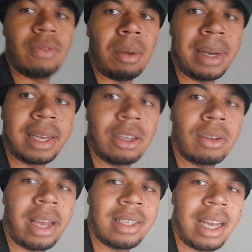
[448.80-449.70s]
of all, my nigga, you
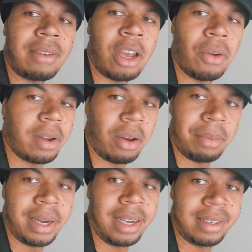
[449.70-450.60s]
saved Cubicle
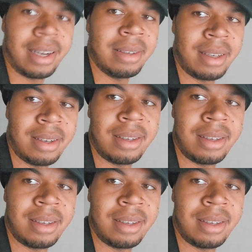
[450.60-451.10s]
plenty of times.